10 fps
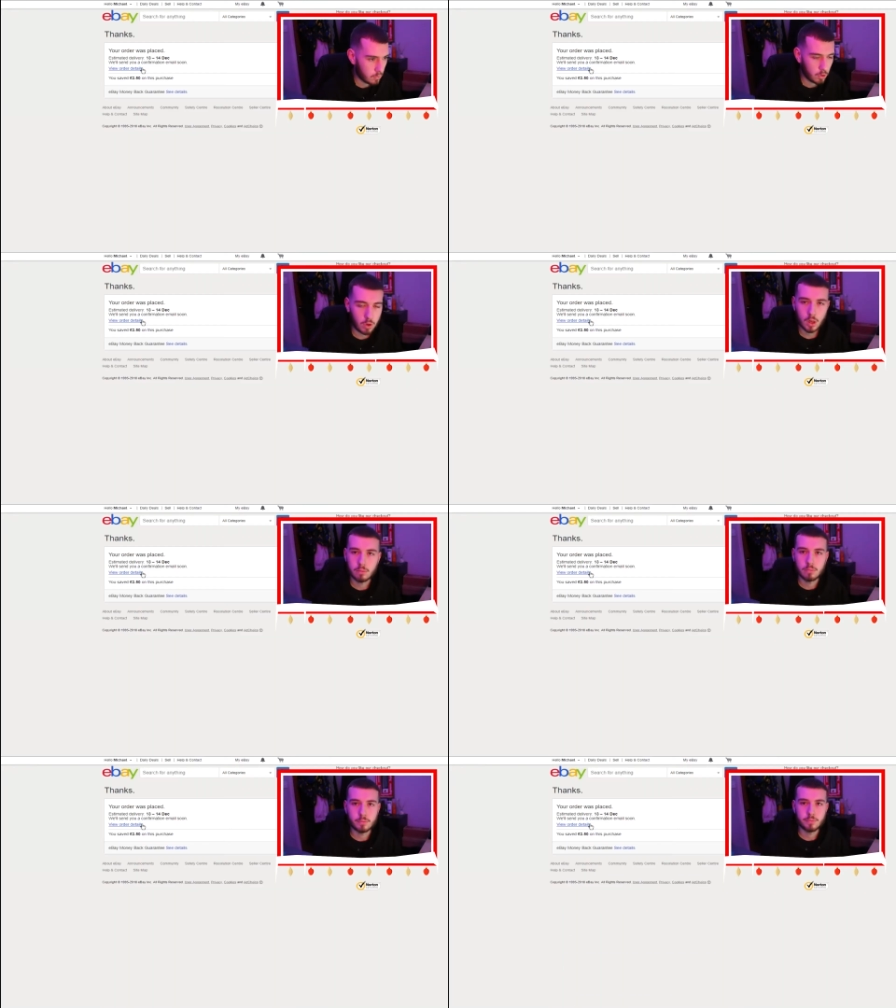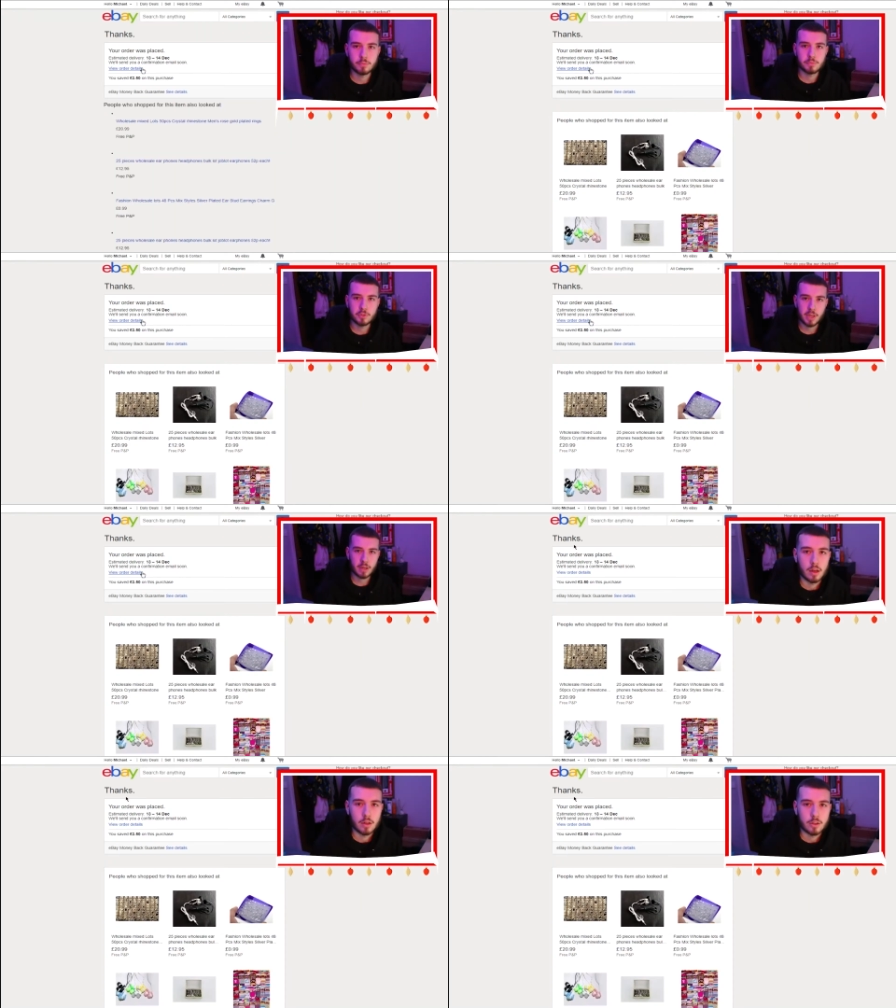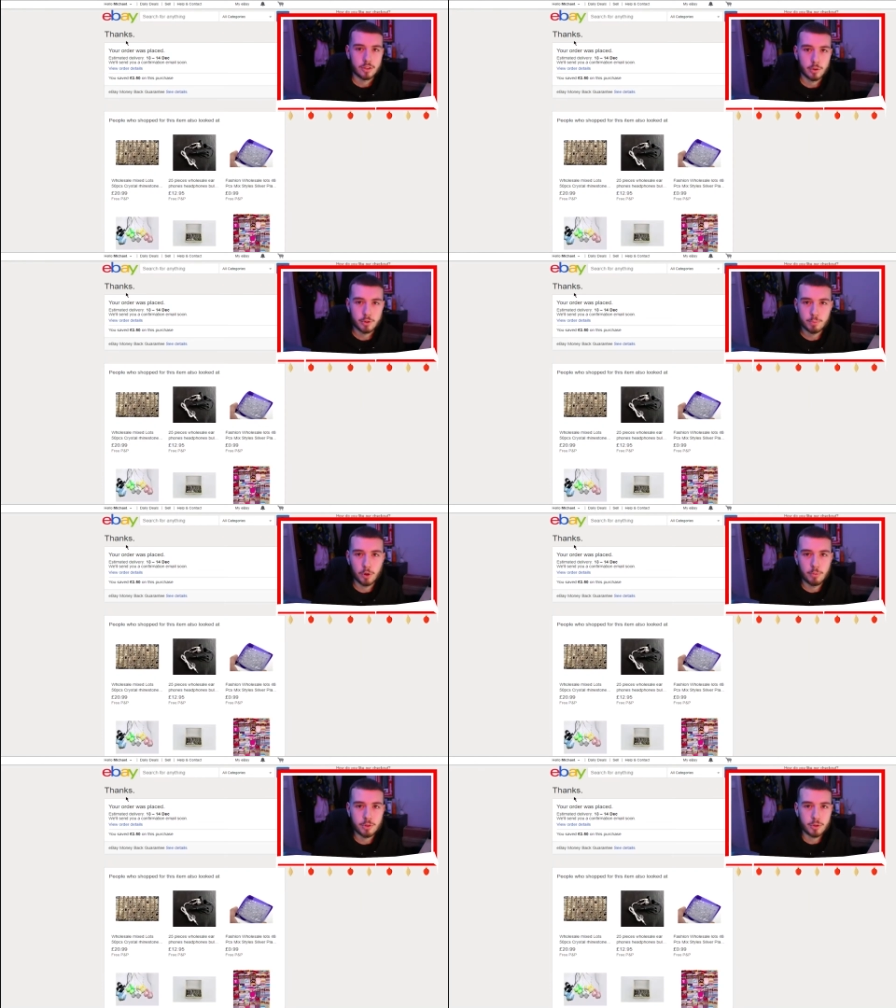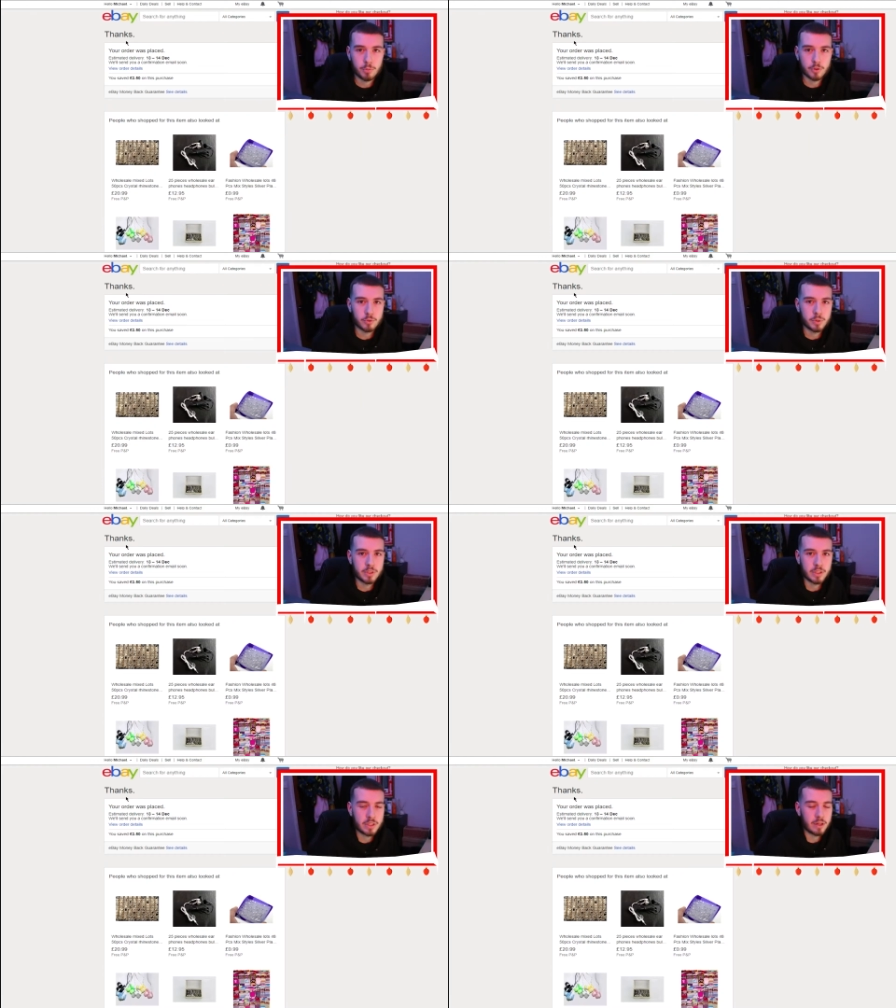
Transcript: Alright, sick. So I just bought a mystery box for my sister.